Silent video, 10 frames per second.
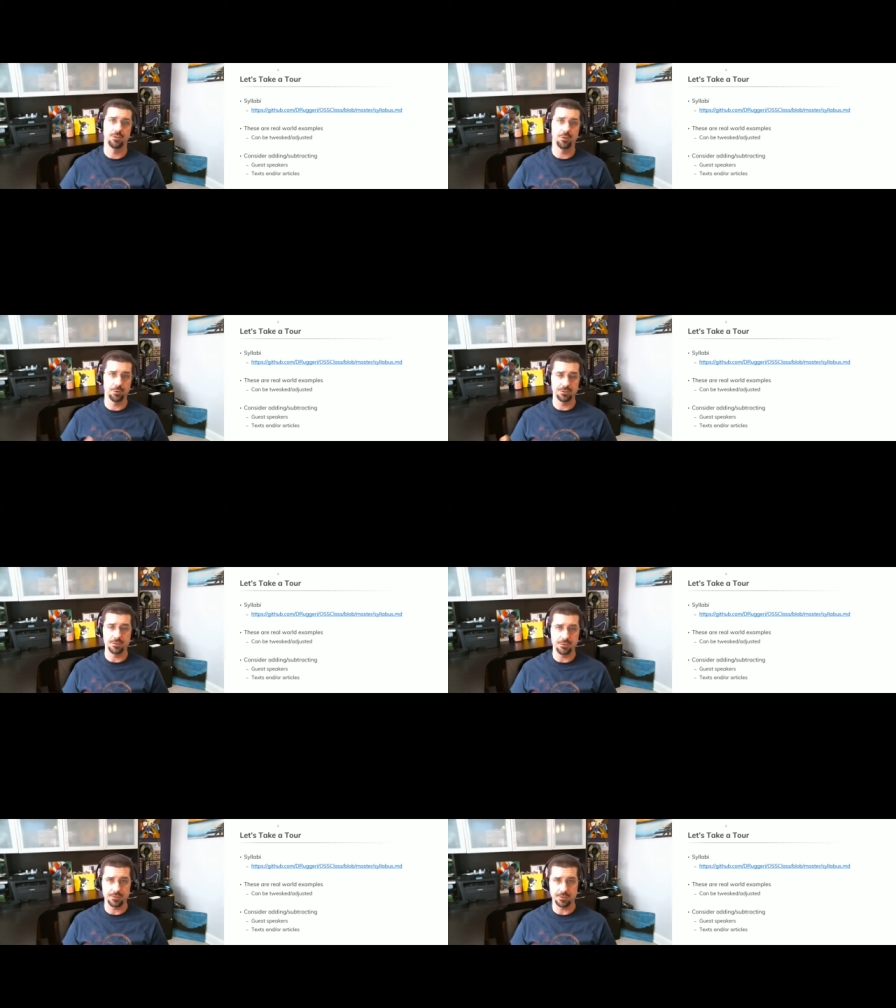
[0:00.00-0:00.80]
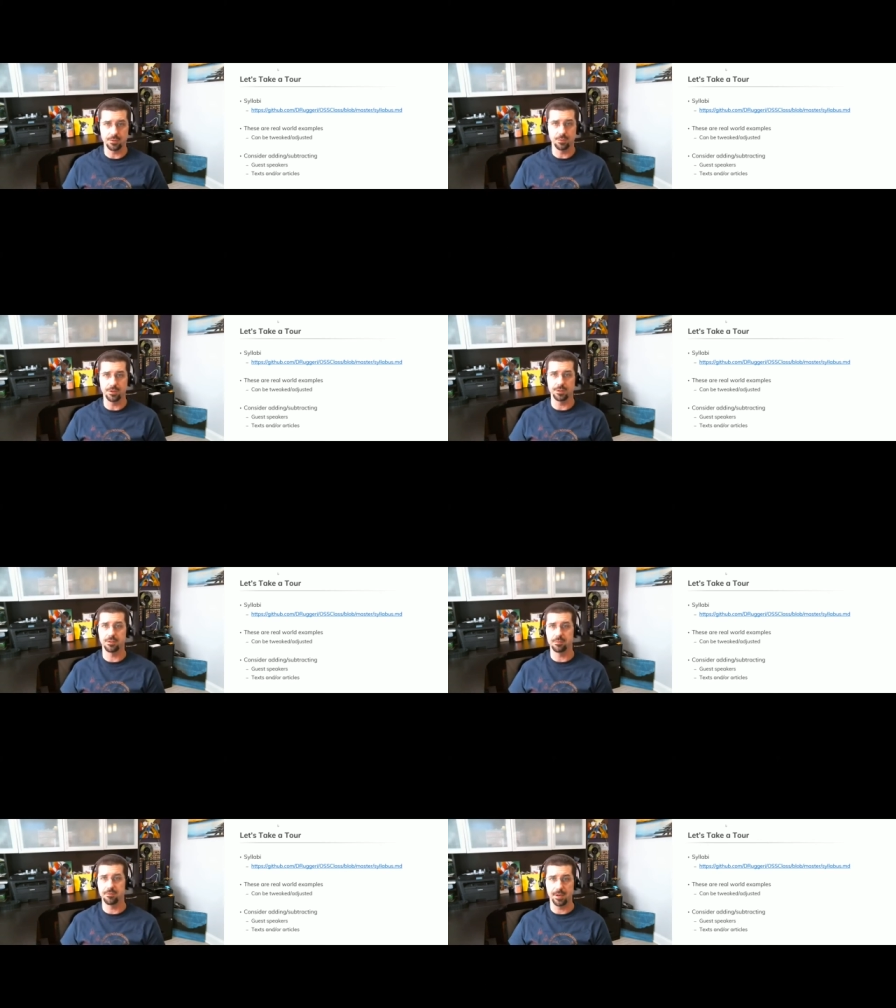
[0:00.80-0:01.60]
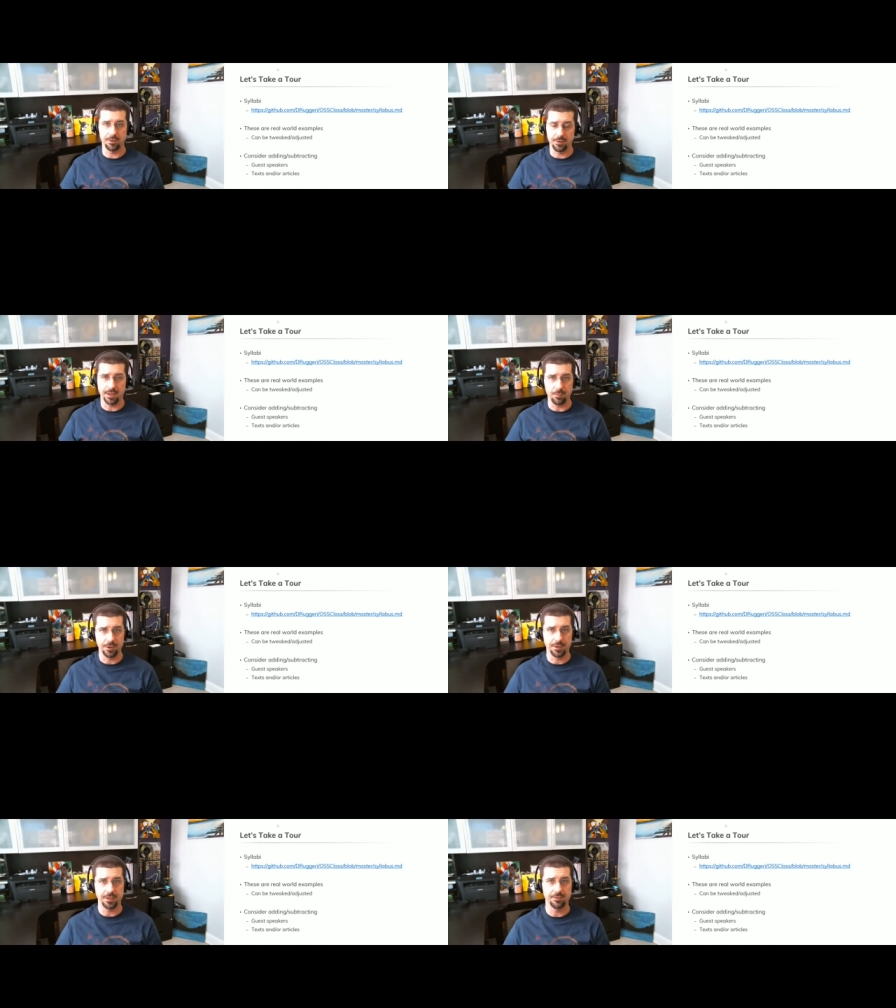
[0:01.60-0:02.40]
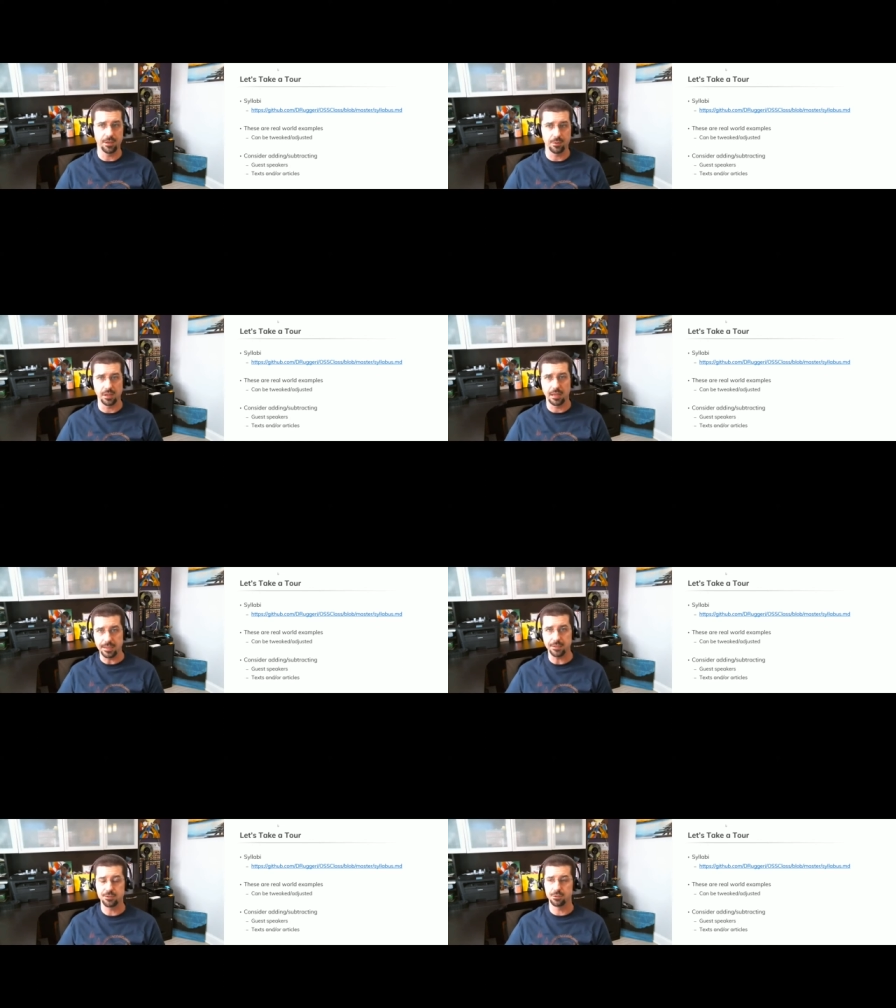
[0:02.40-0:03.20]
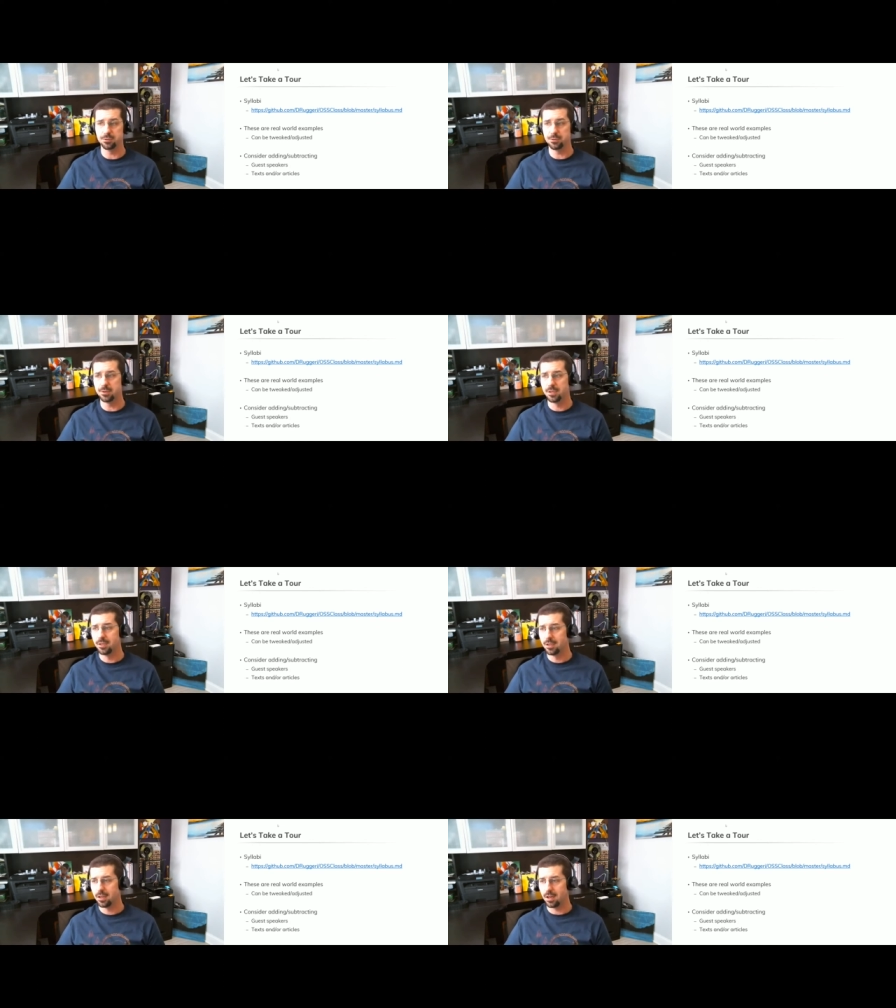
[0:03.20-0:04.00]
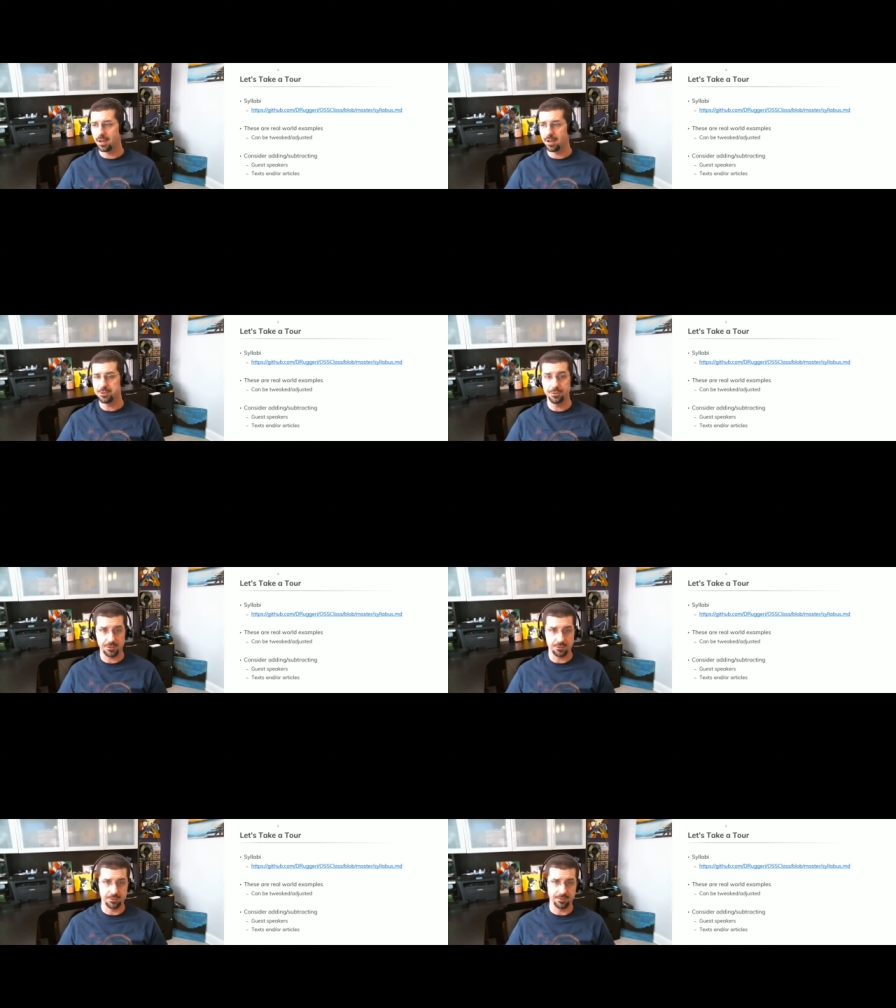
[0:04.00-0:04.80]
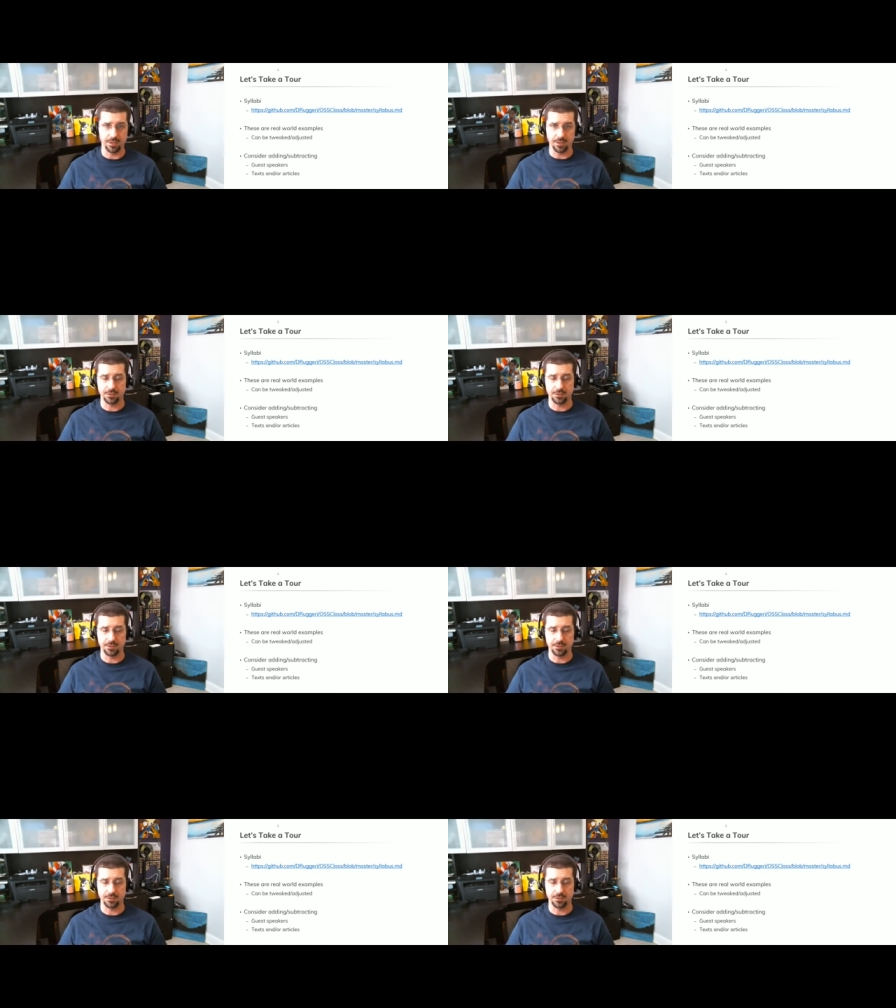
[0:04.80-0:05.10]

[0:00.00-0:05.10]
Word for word: those interested with some of my own network if they would like to uh, do this sort of thing.